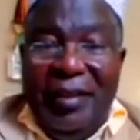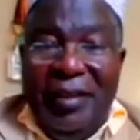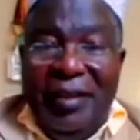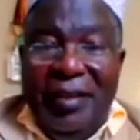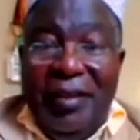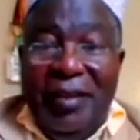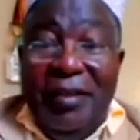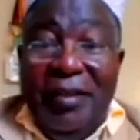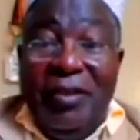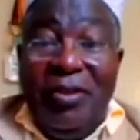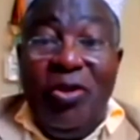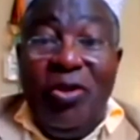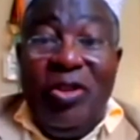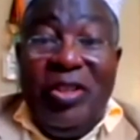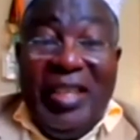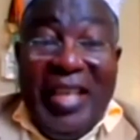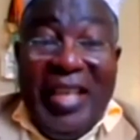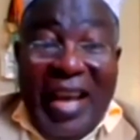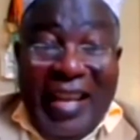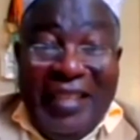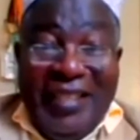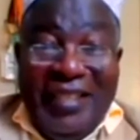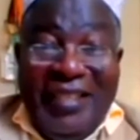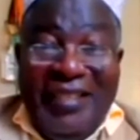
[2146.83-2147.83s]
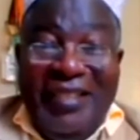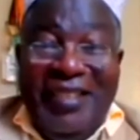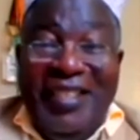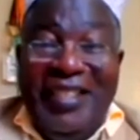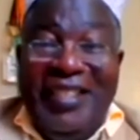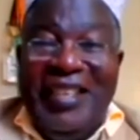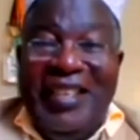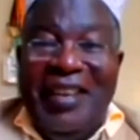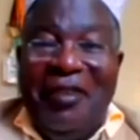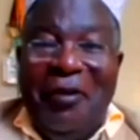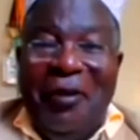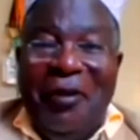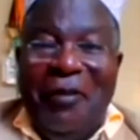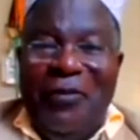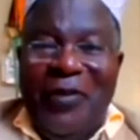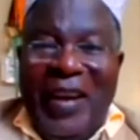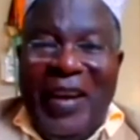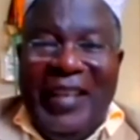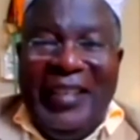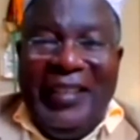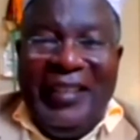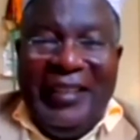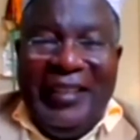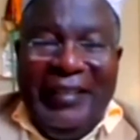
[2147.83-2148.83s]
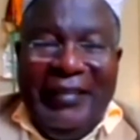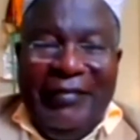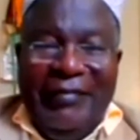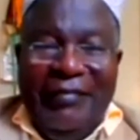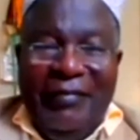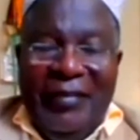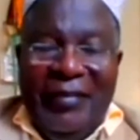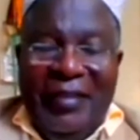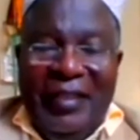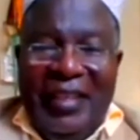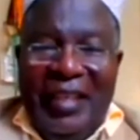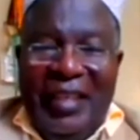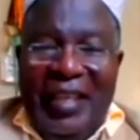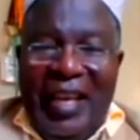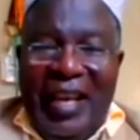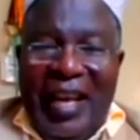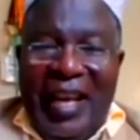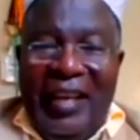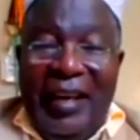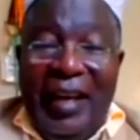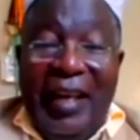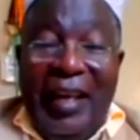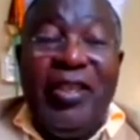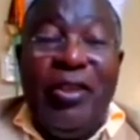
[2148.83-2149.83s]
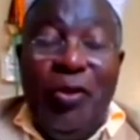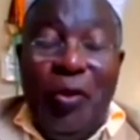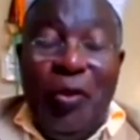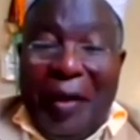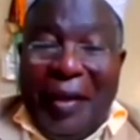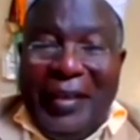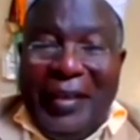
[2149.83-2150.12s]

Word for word: So yes, this is a good fund, uh, and let's do it.